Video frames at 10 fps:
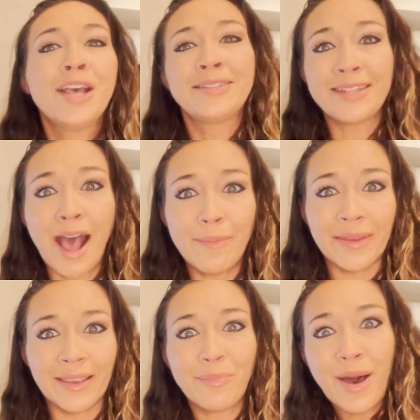Stop
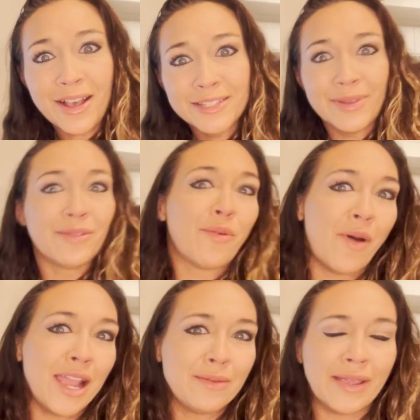me, pause me,
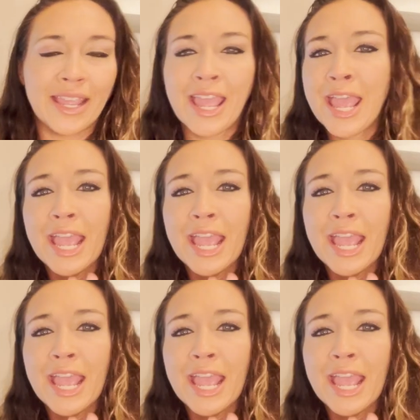rewind me.